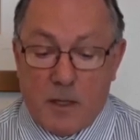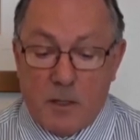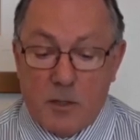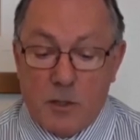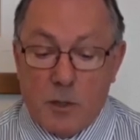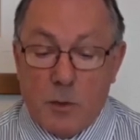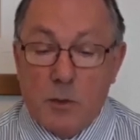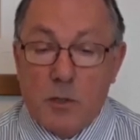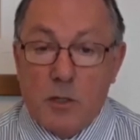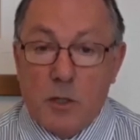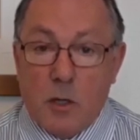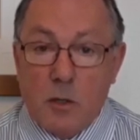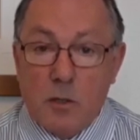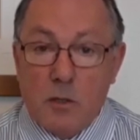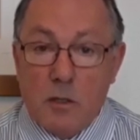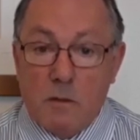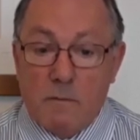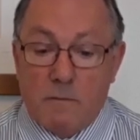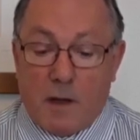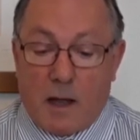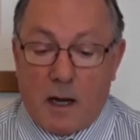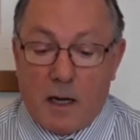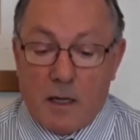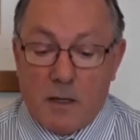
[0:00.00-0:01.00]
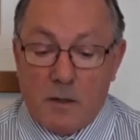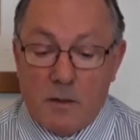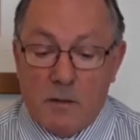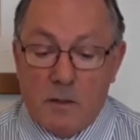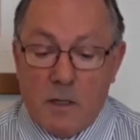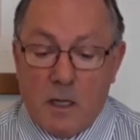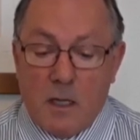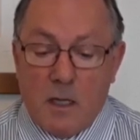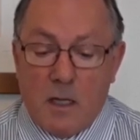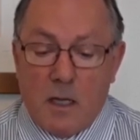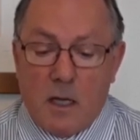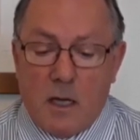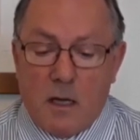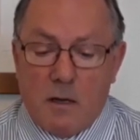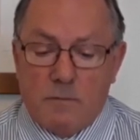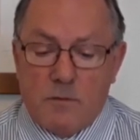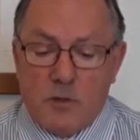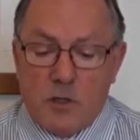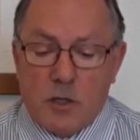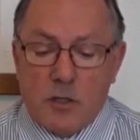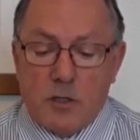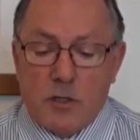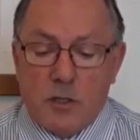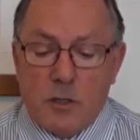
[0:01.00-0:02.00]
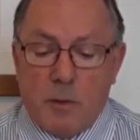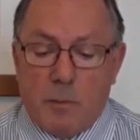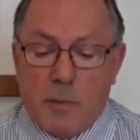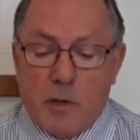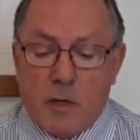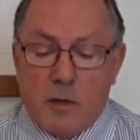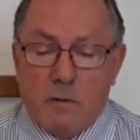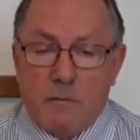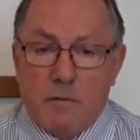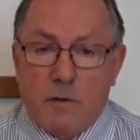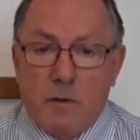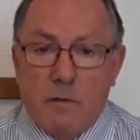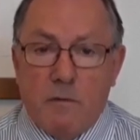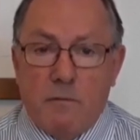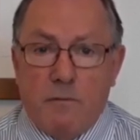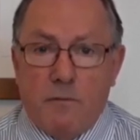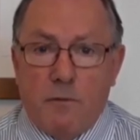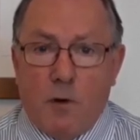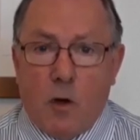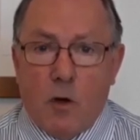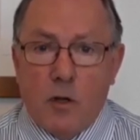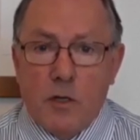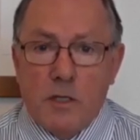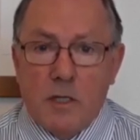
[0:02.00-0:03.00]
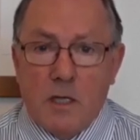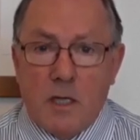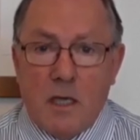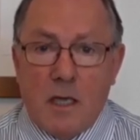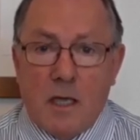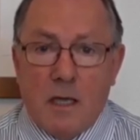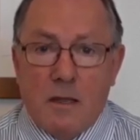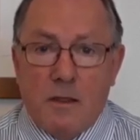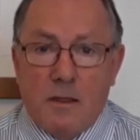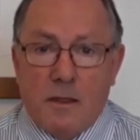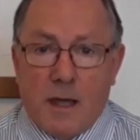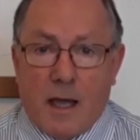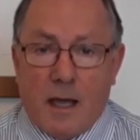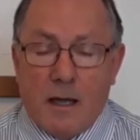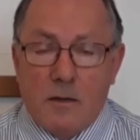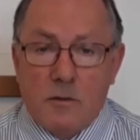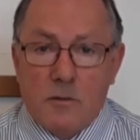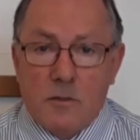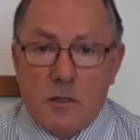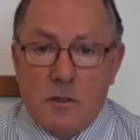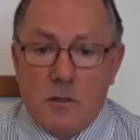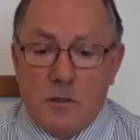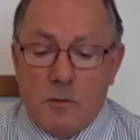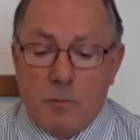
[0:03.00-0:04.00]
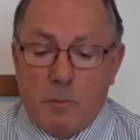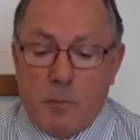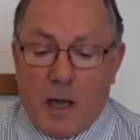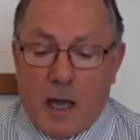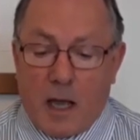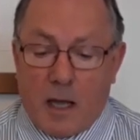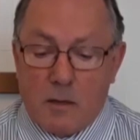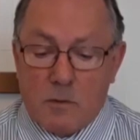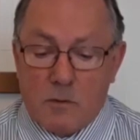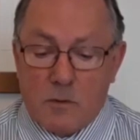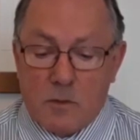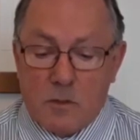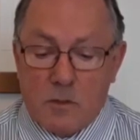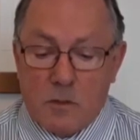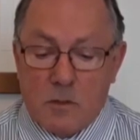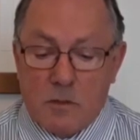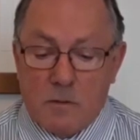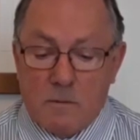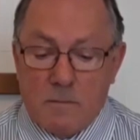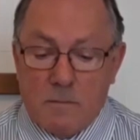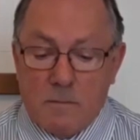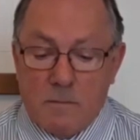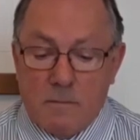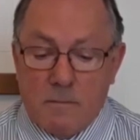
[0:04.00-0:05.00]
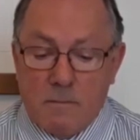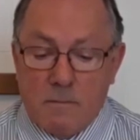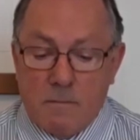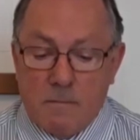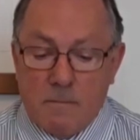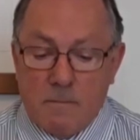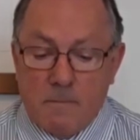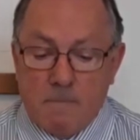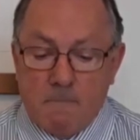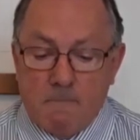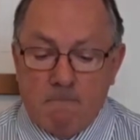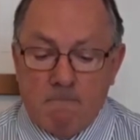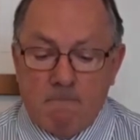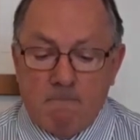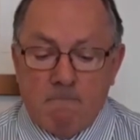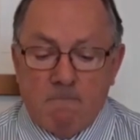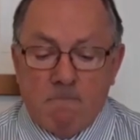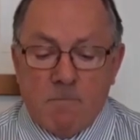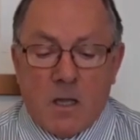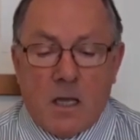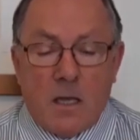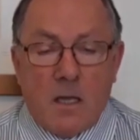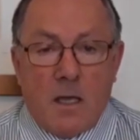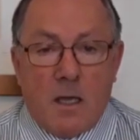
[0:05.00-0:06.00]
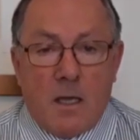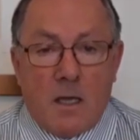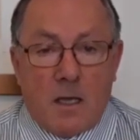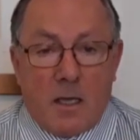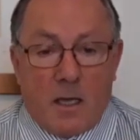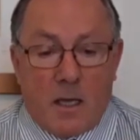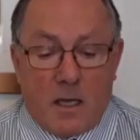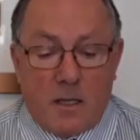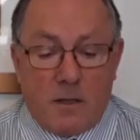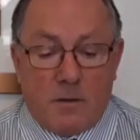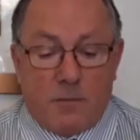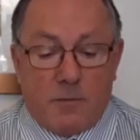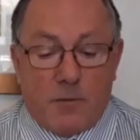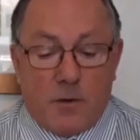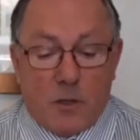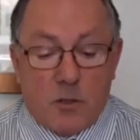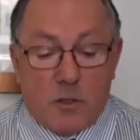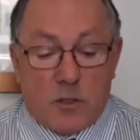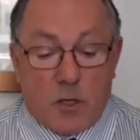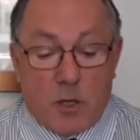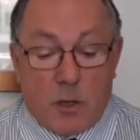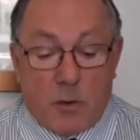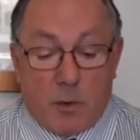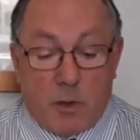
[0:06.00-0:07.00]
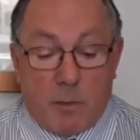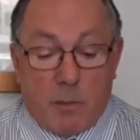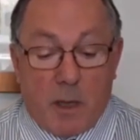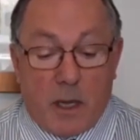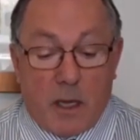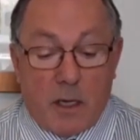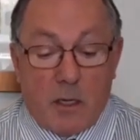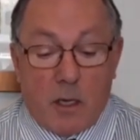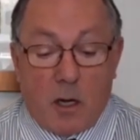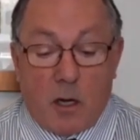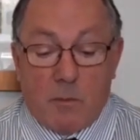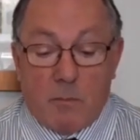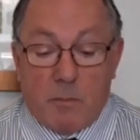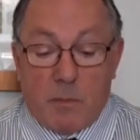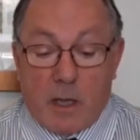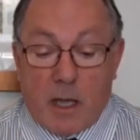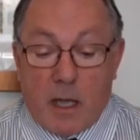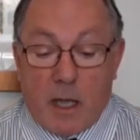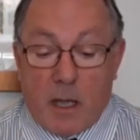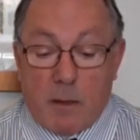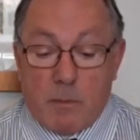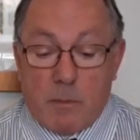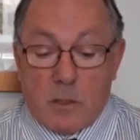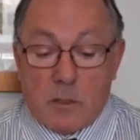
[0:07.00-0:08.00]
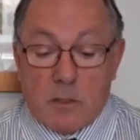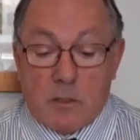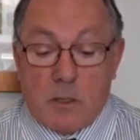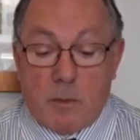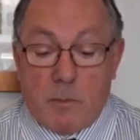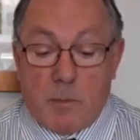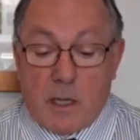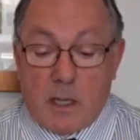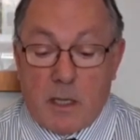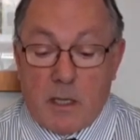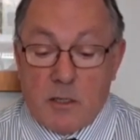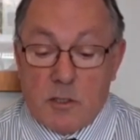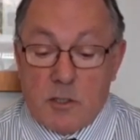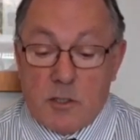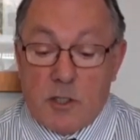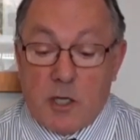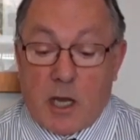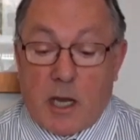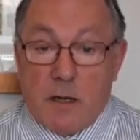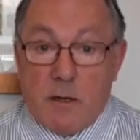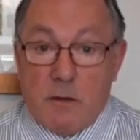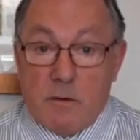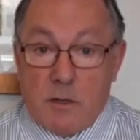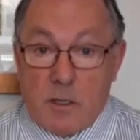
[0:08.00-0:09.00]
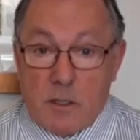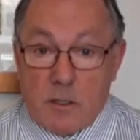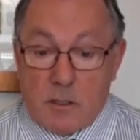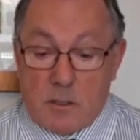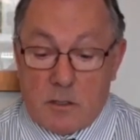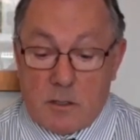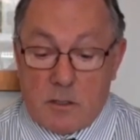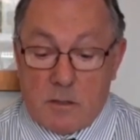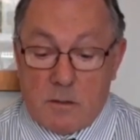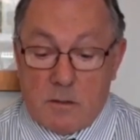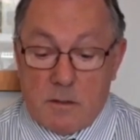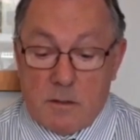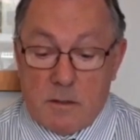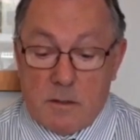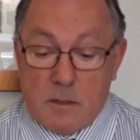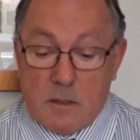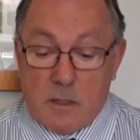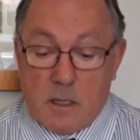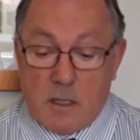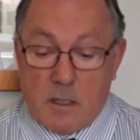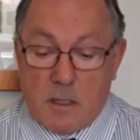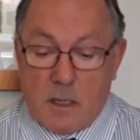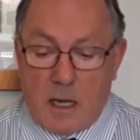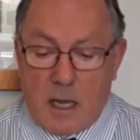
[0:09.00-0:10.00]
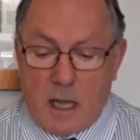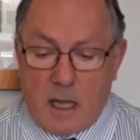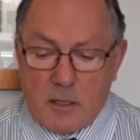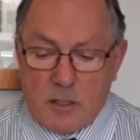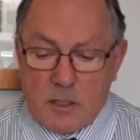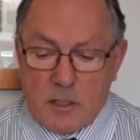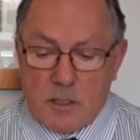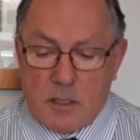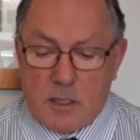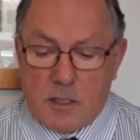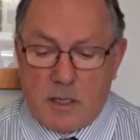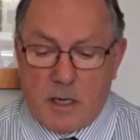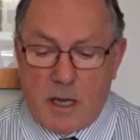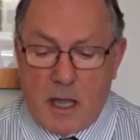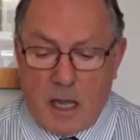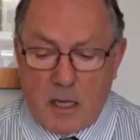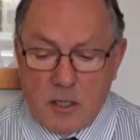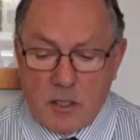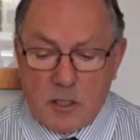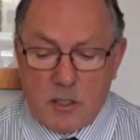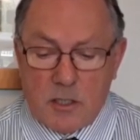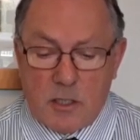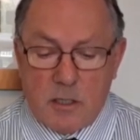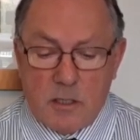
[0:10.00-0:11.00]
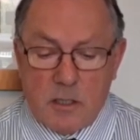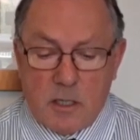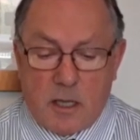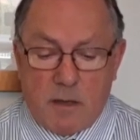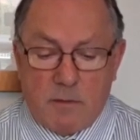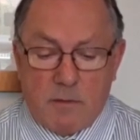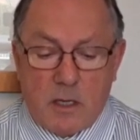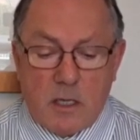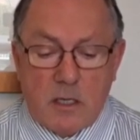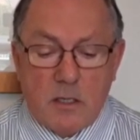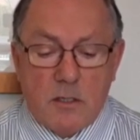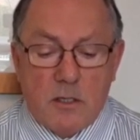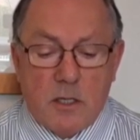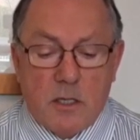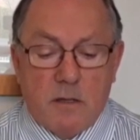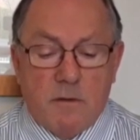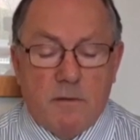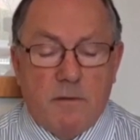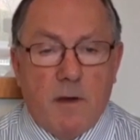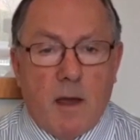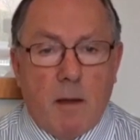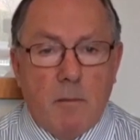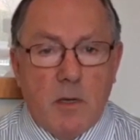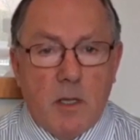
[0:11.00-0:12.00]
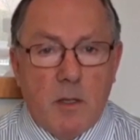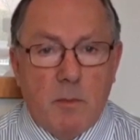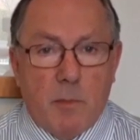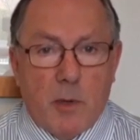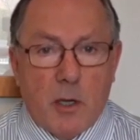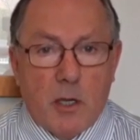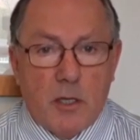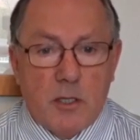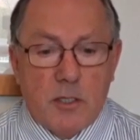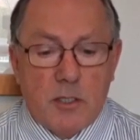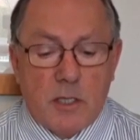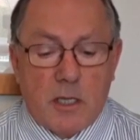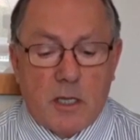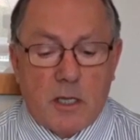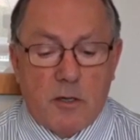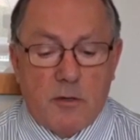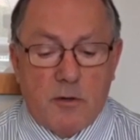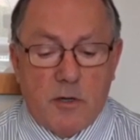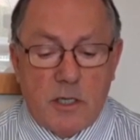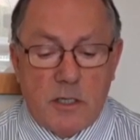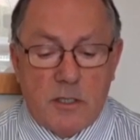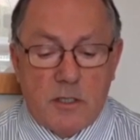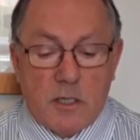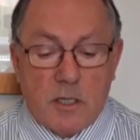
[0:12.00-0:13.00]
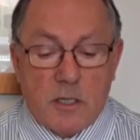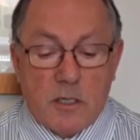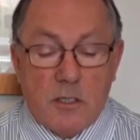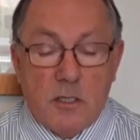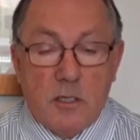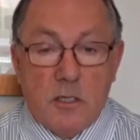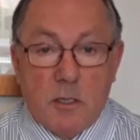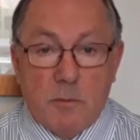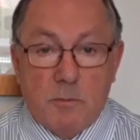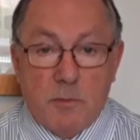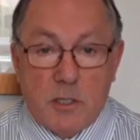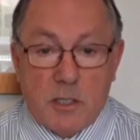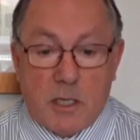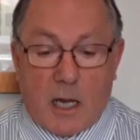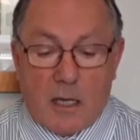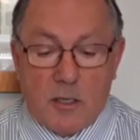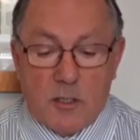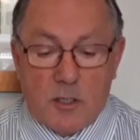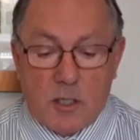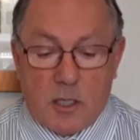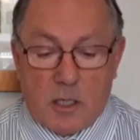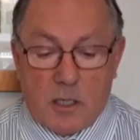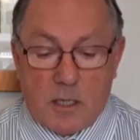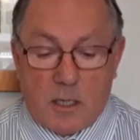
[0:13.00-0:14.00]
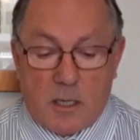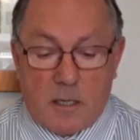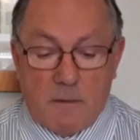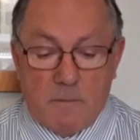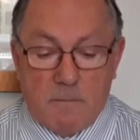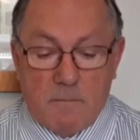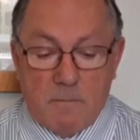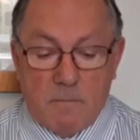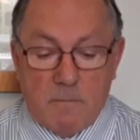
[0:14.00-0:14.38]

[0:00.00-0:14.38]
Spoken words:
to a total value of just above £40,000. In the future, we may not be able to be as generous unless the national giving to the family purse increases substantially.